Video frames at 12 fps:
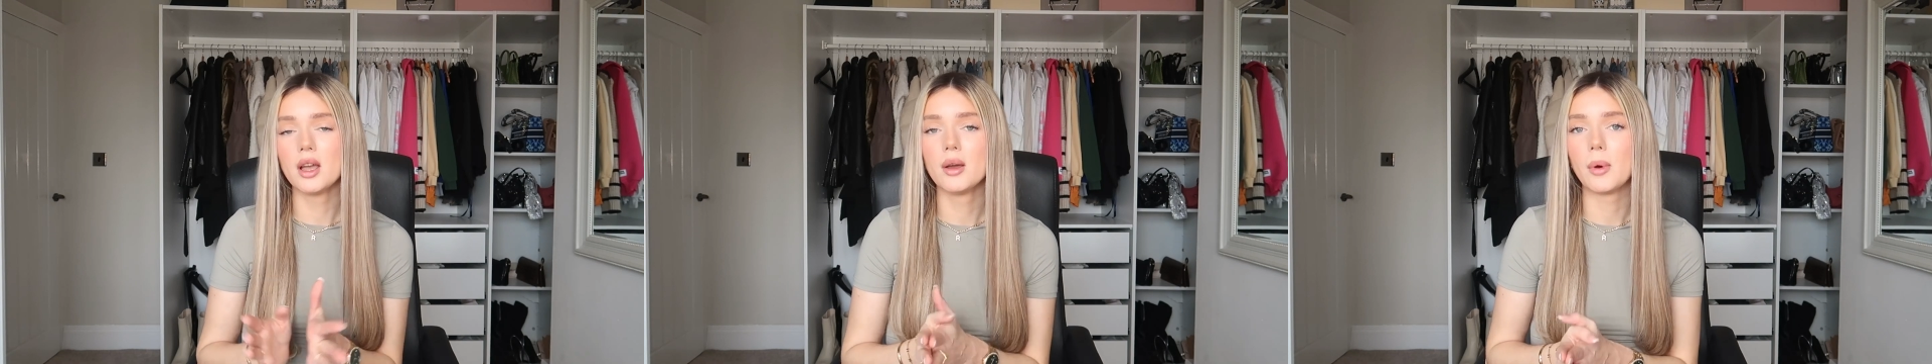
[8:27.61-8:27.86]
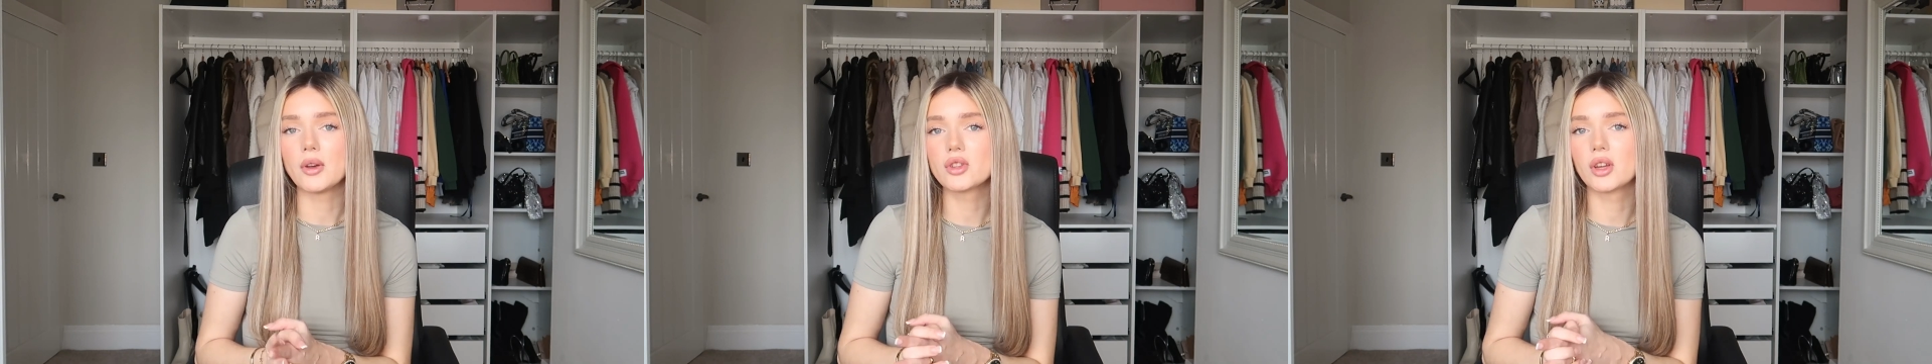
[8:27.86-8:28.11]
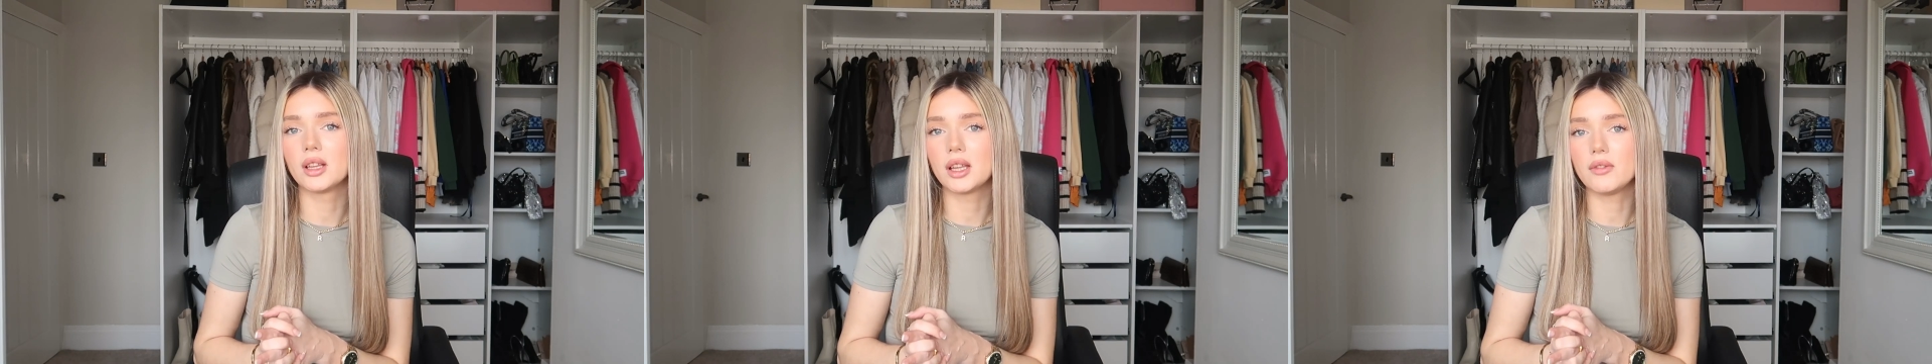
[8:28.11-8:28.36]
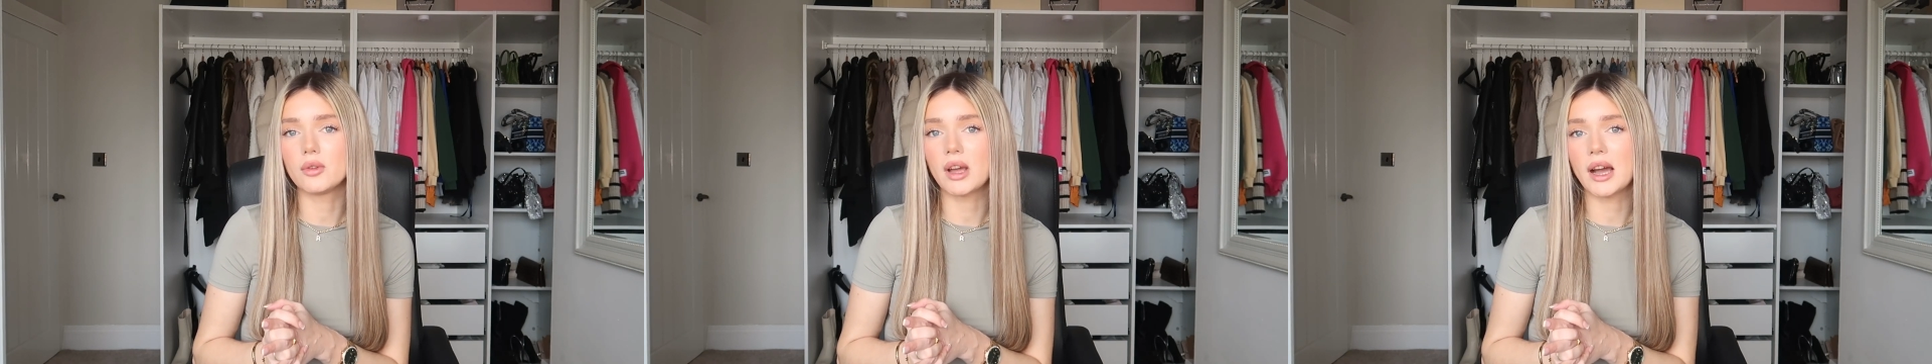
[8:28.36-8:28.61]
I'm also going to
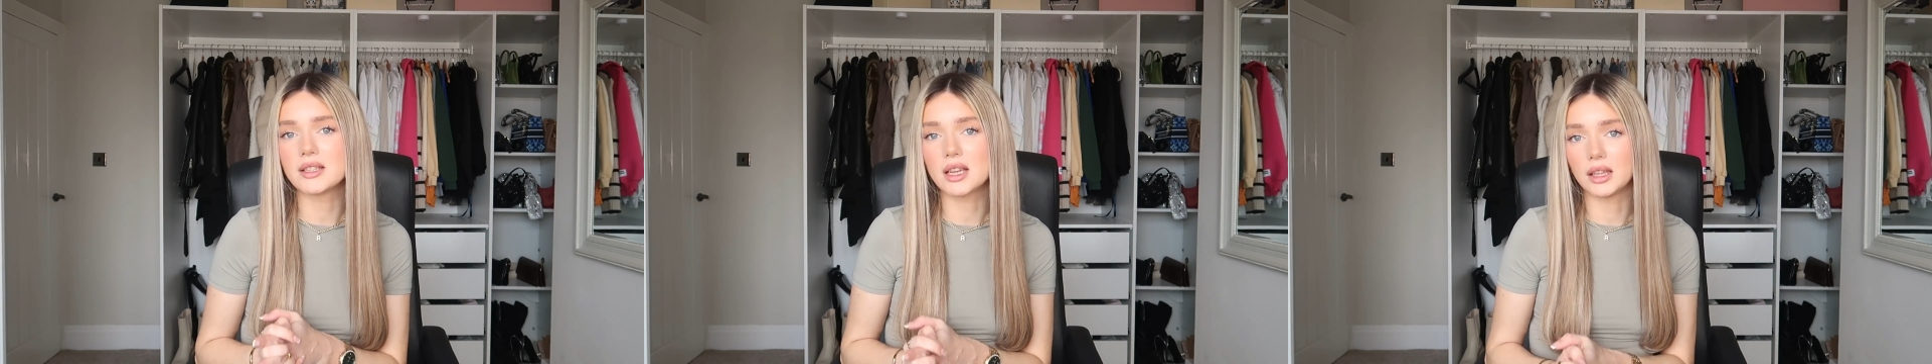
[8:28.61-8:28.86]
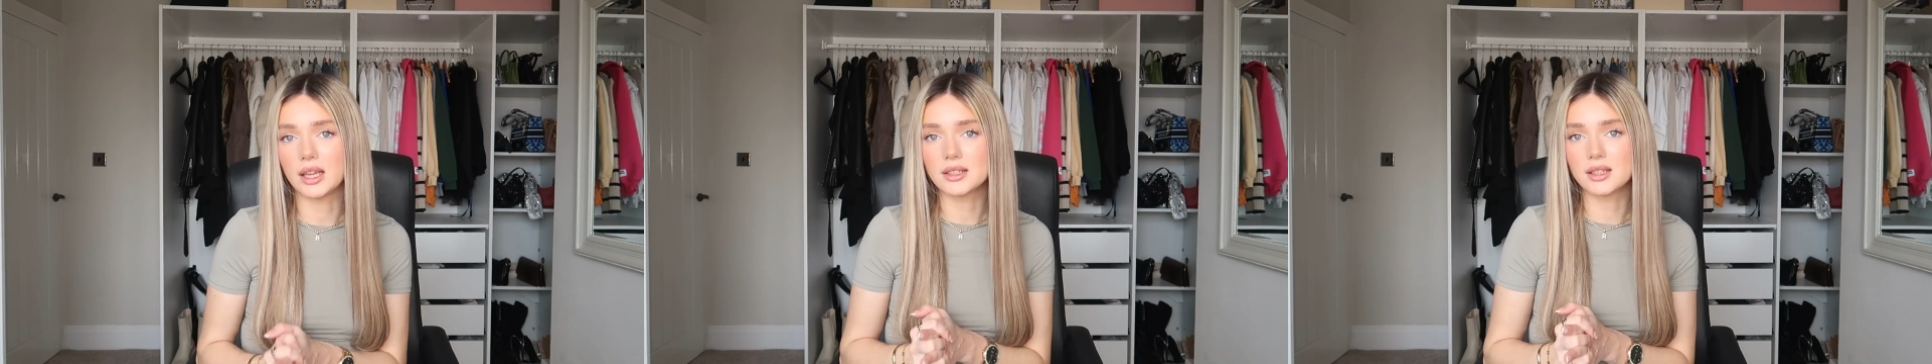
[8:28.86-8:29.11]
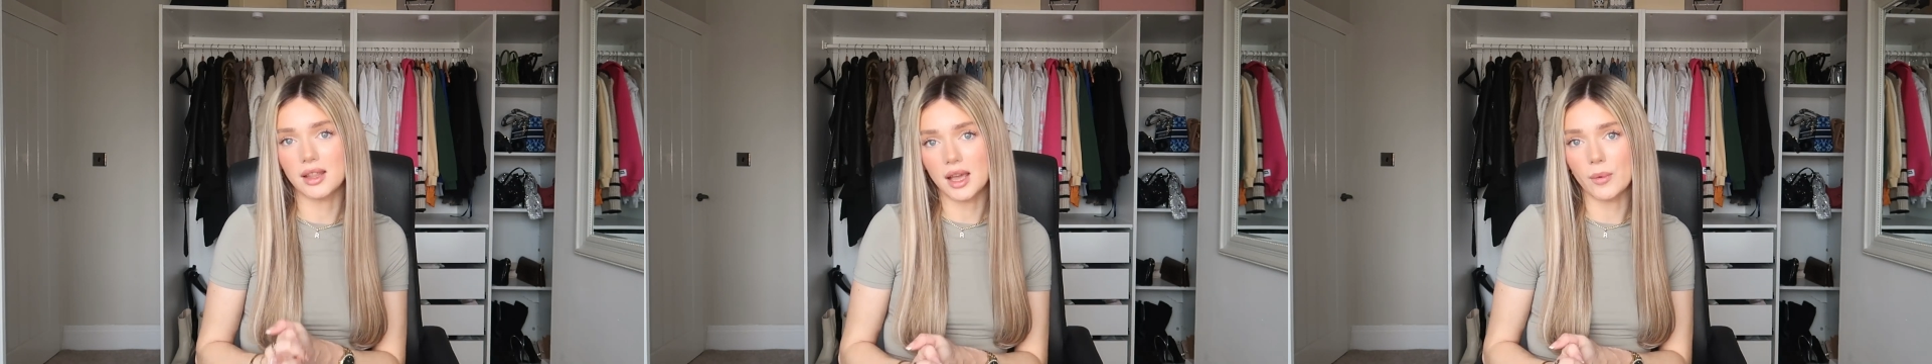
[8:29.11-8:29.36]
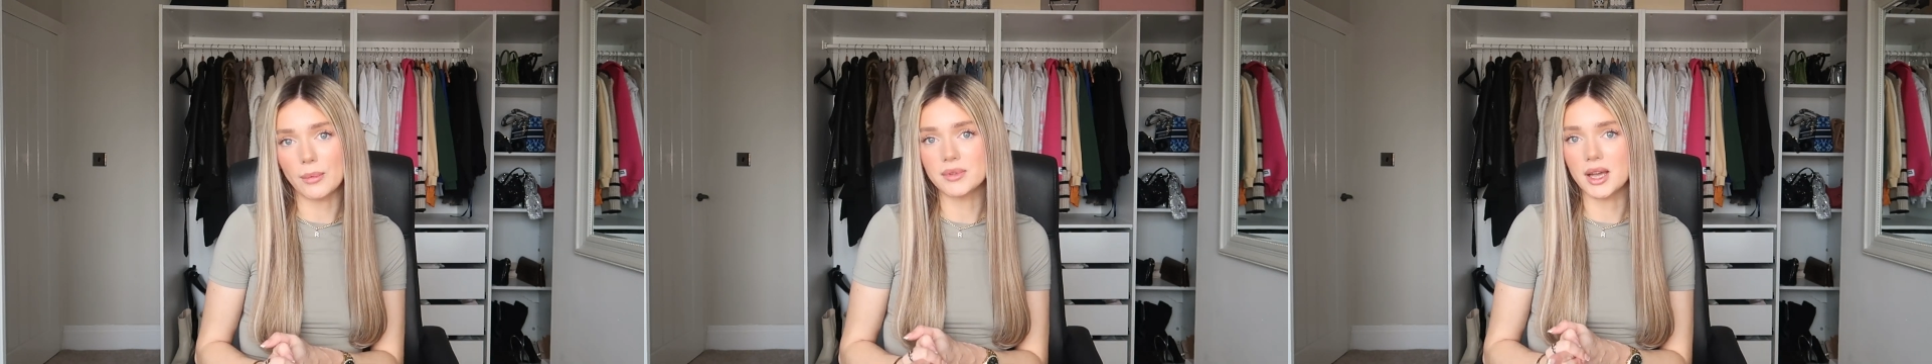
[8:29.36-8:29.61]
leave you guys a link to their
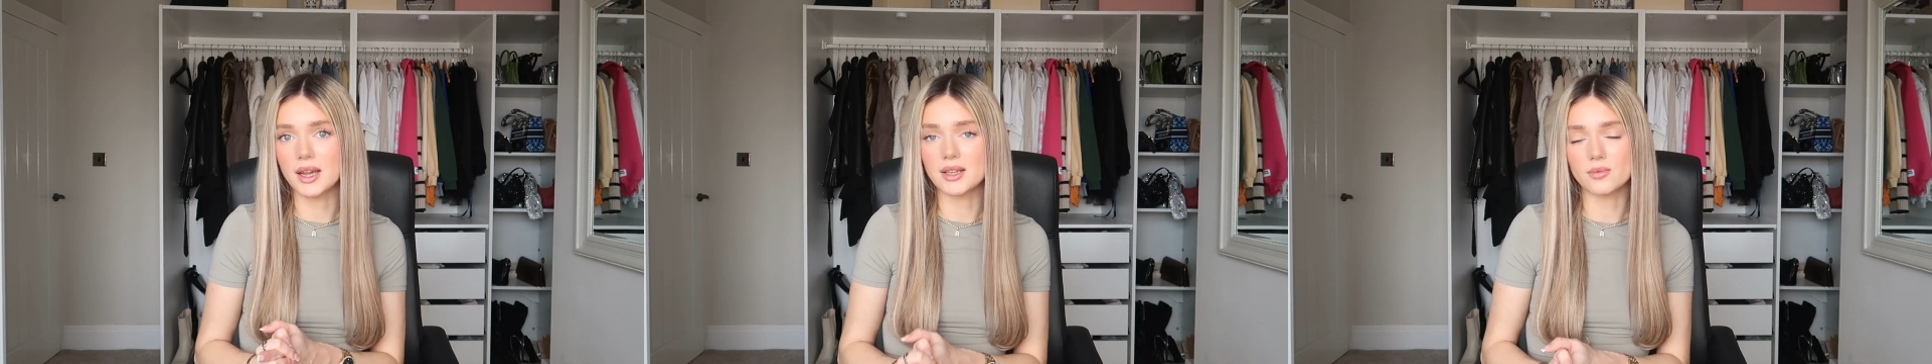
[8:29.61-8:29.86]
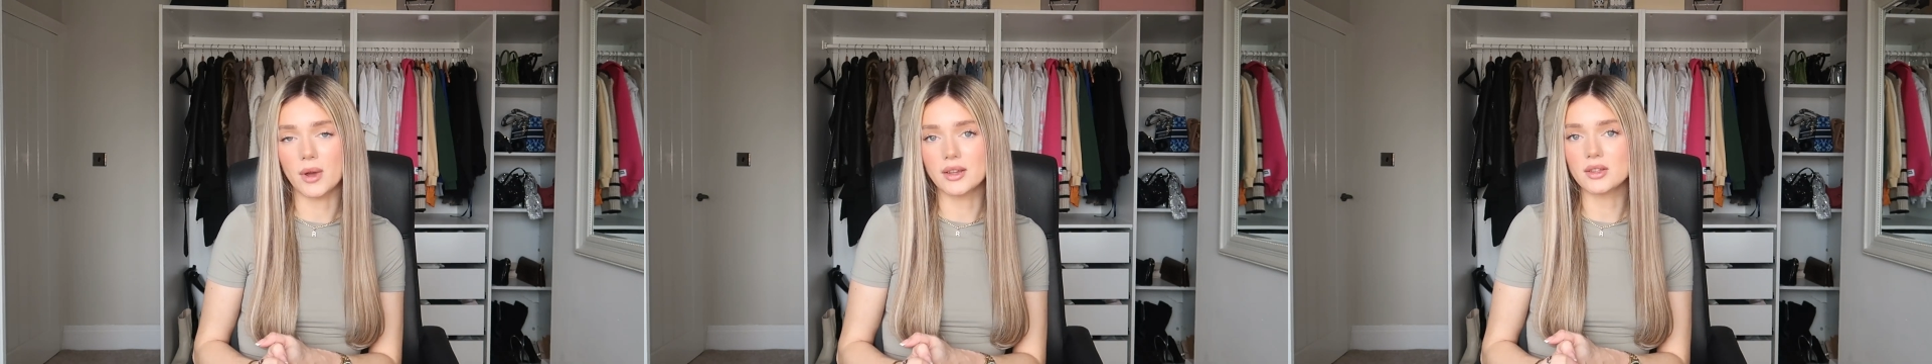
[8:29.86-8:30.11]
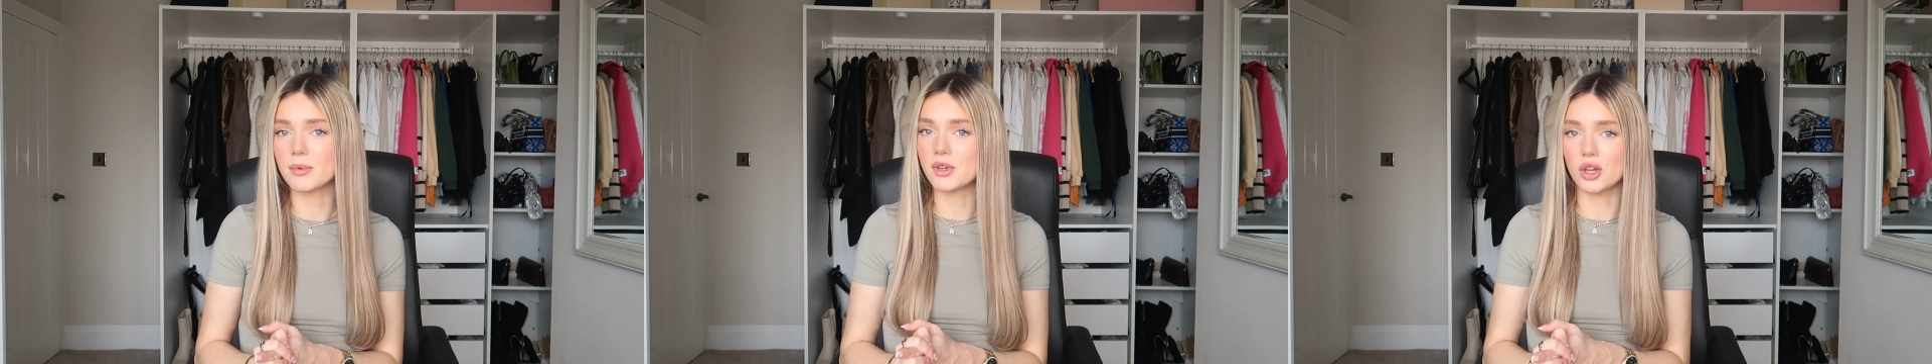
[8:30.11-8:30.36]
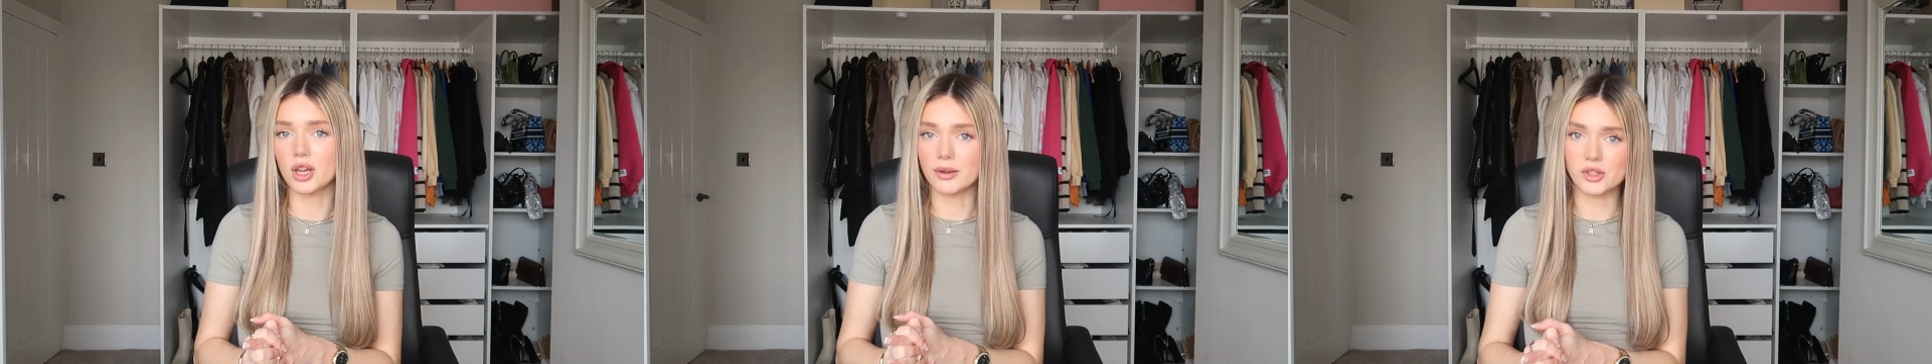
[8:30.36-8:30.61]
website as well, so make
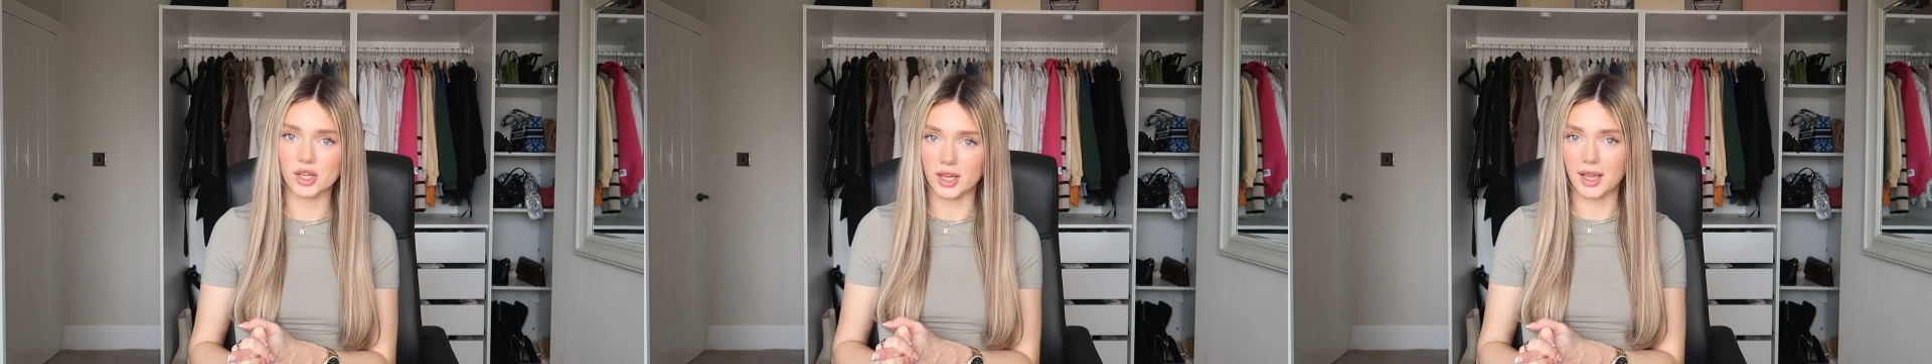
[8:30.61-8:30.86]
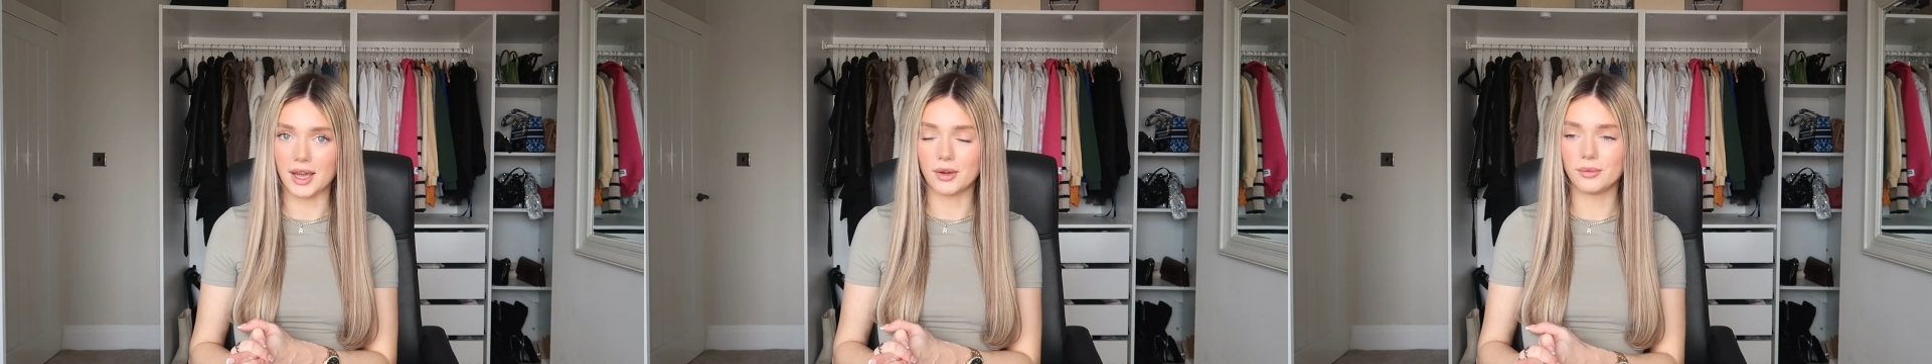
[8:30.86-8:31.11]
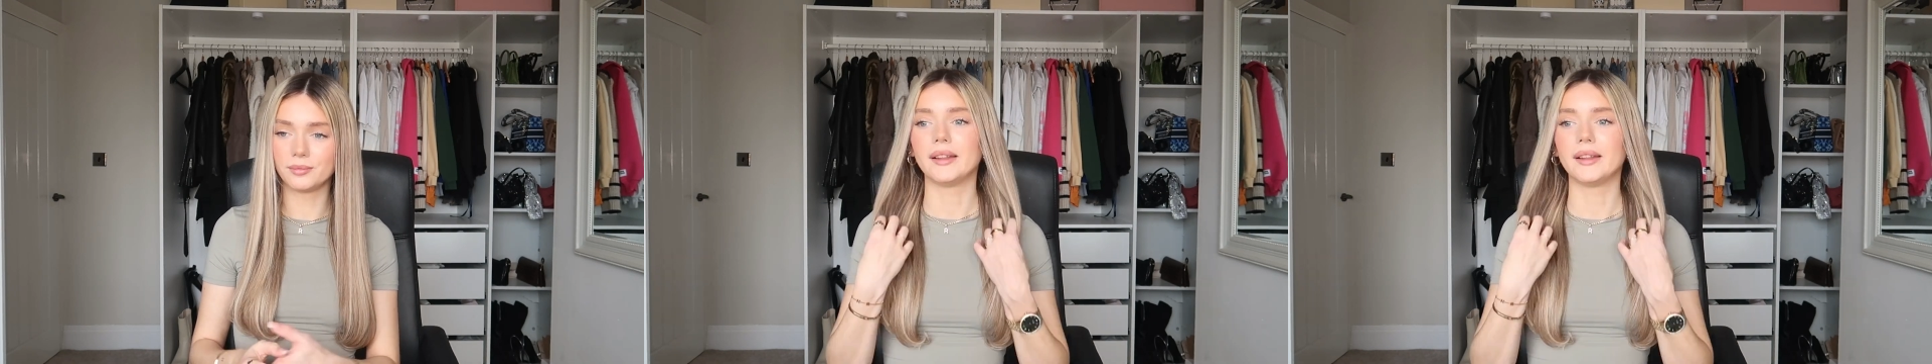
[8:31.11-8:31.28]
sure you go and check it out.